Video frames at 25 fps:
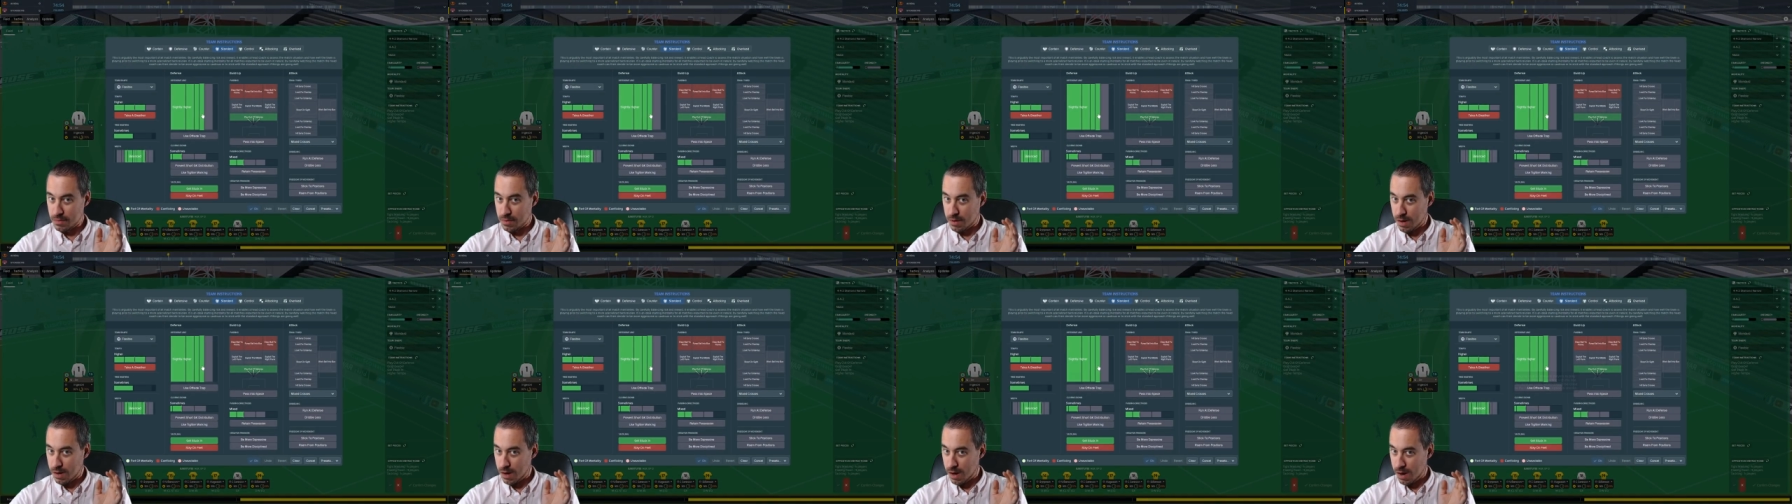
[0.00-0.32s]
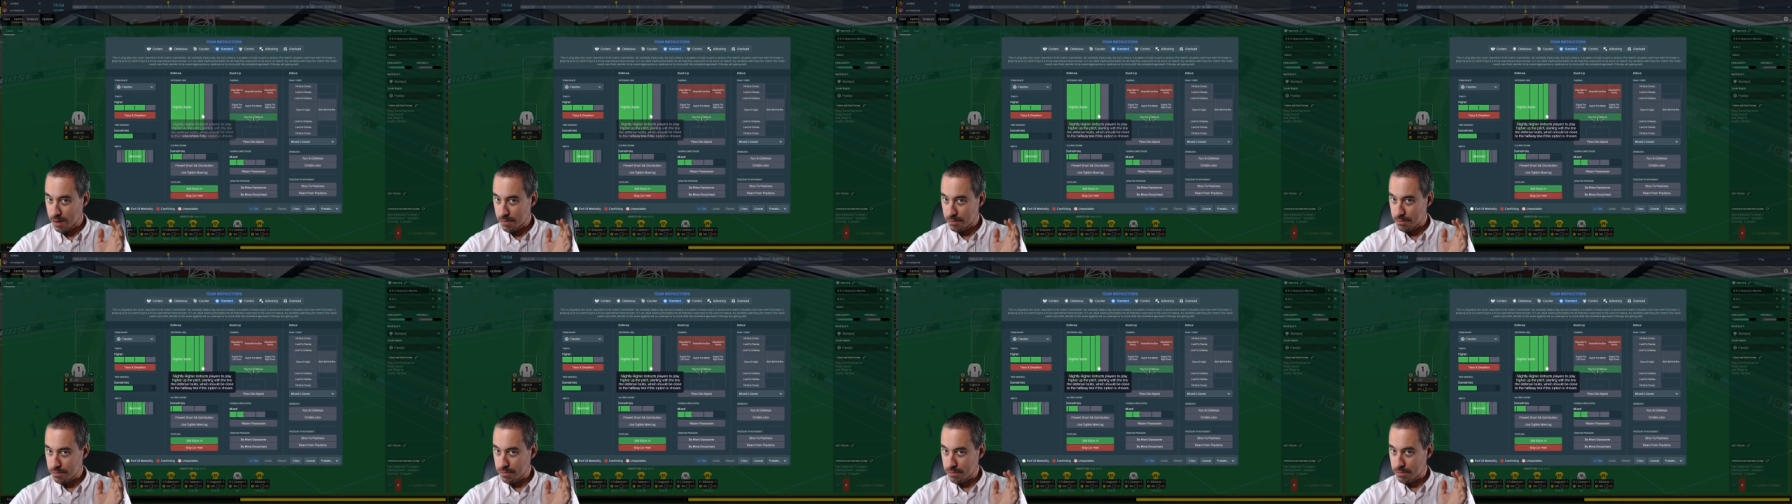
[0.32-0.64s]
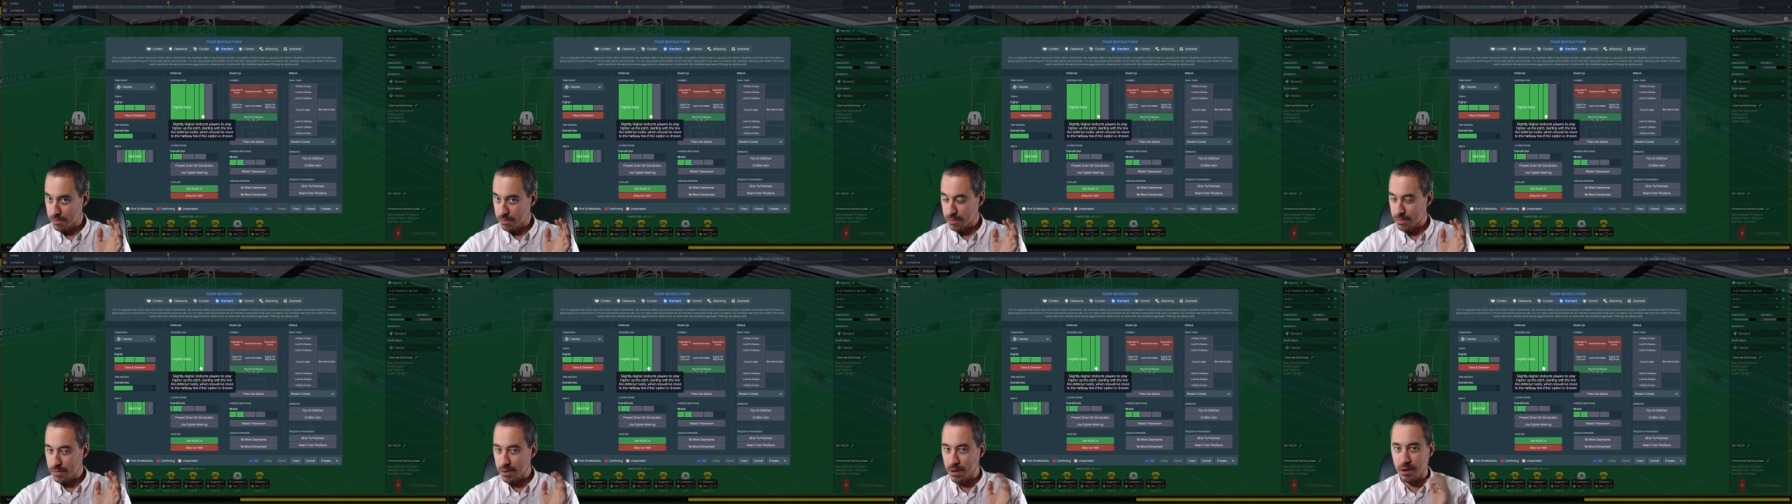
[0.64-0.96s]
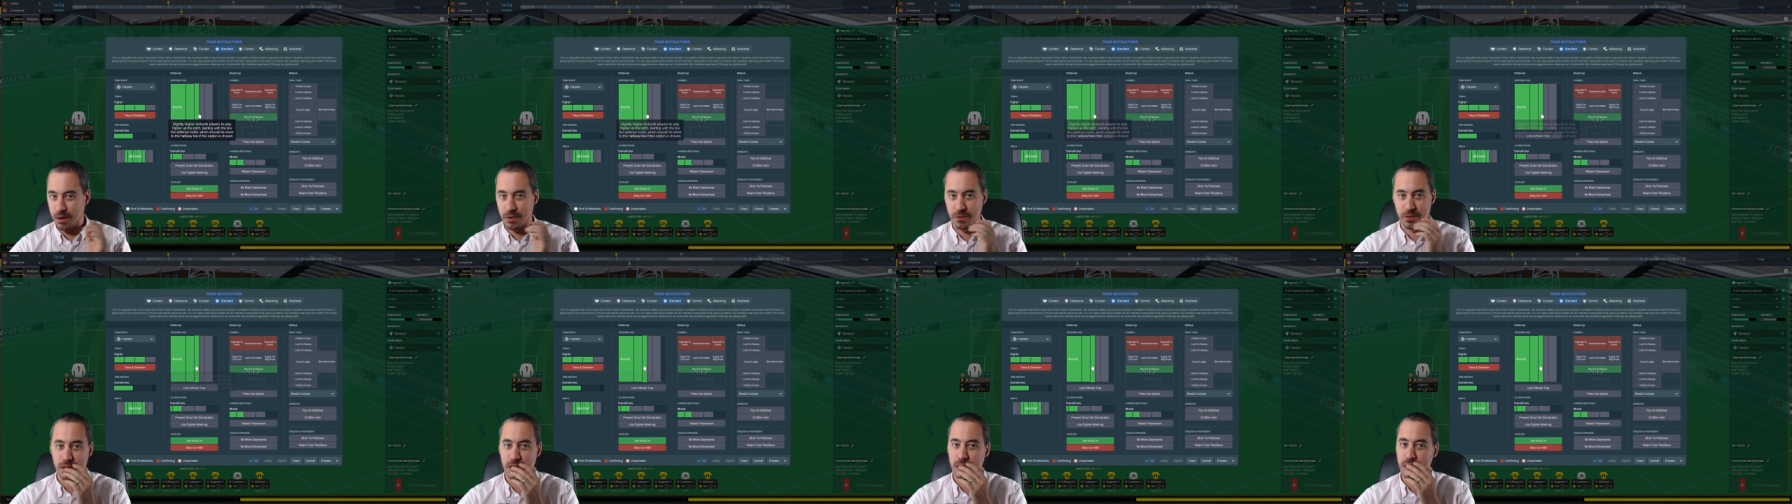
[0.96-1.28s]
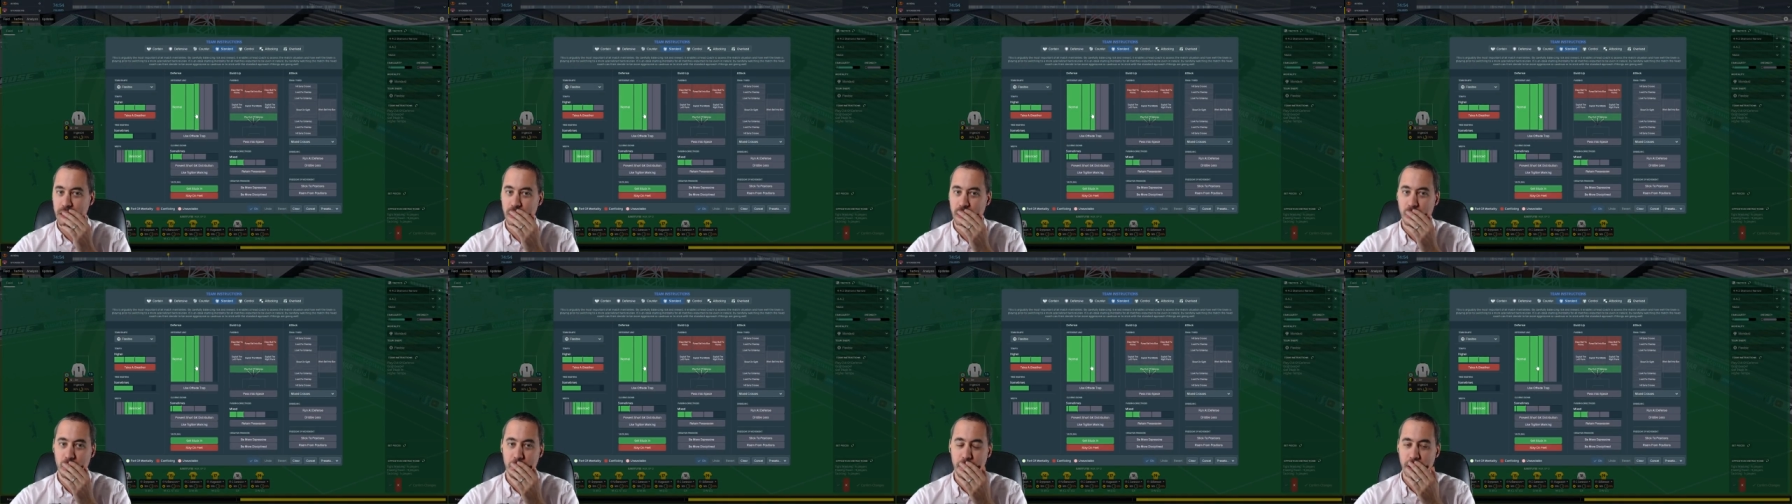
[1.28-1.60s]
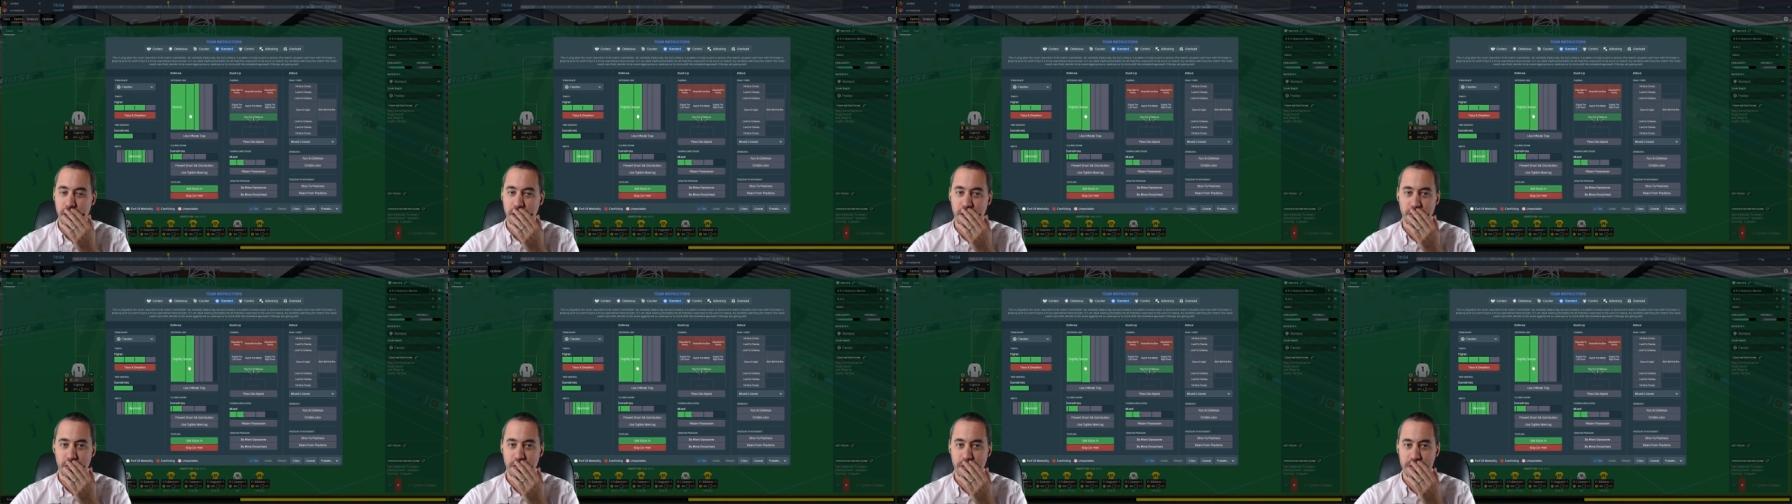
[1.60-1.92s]
Oh, oh they're going to go
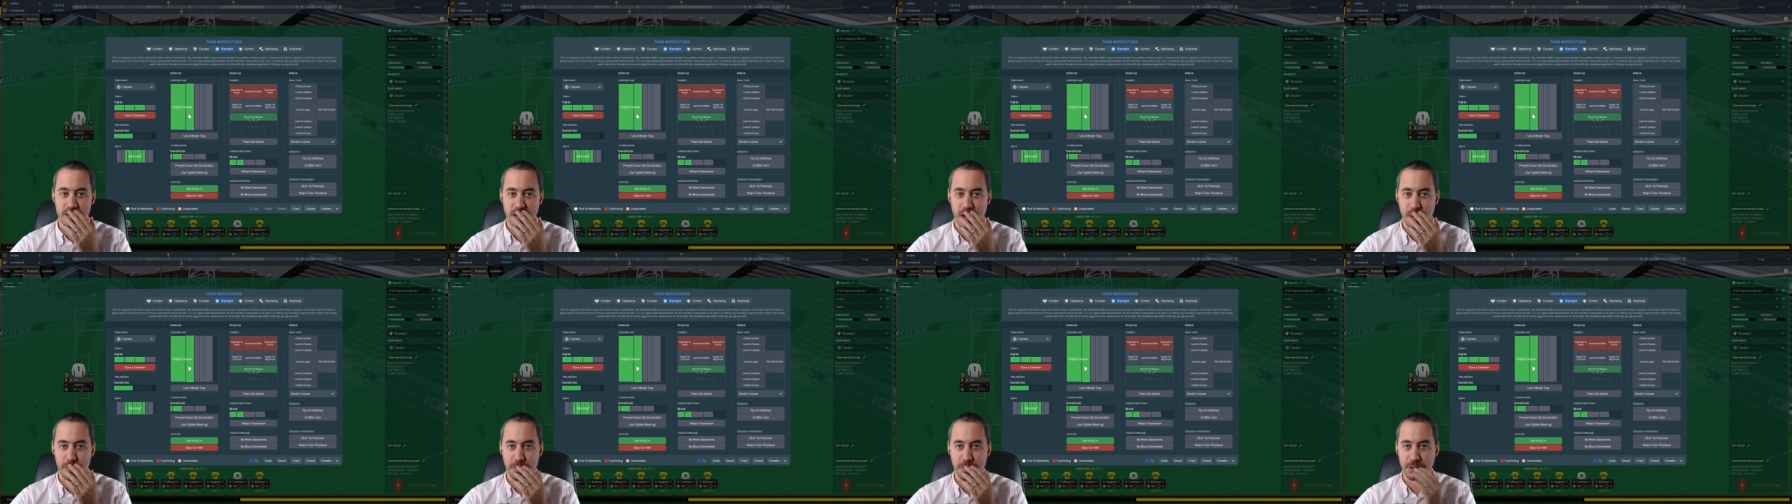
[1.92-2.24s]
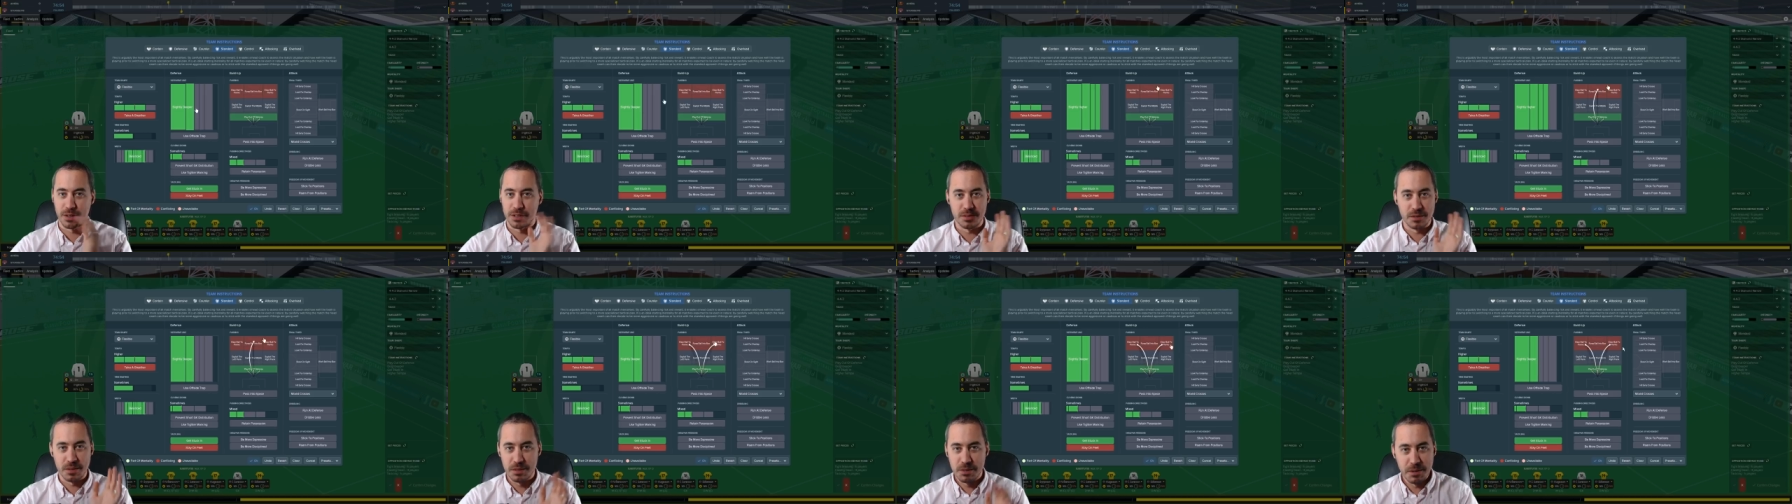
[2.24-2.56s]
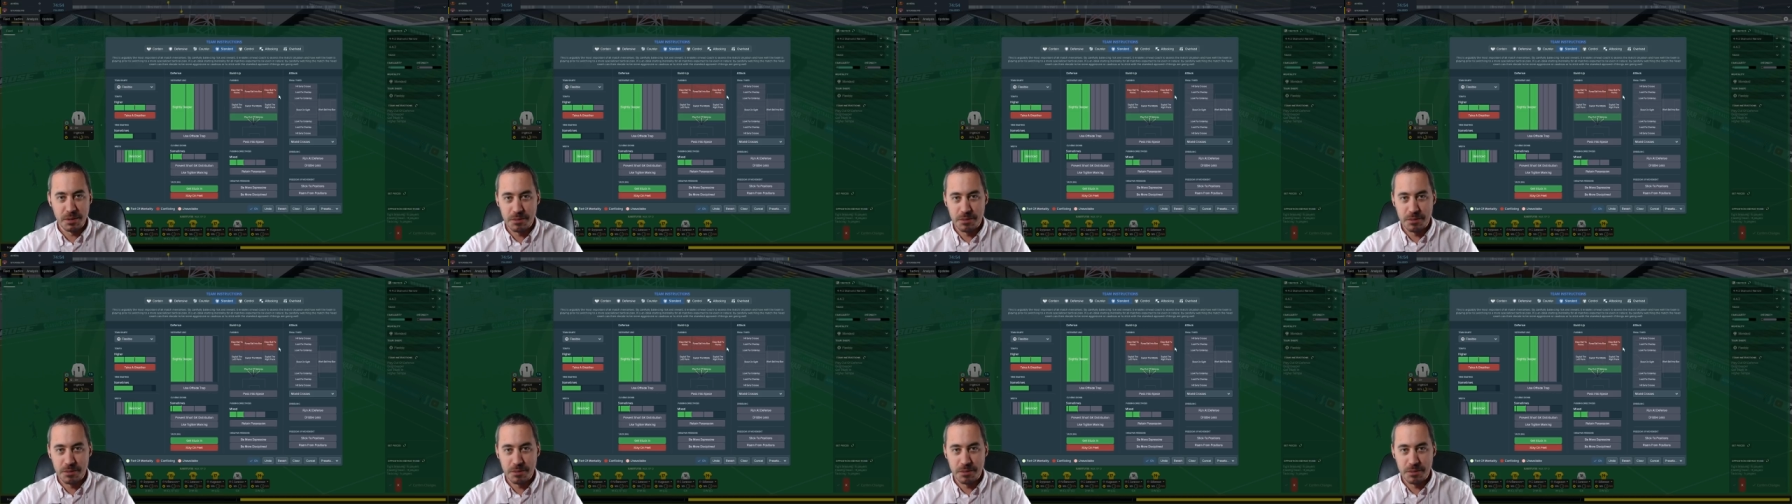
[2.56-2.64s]
ball over the top on us.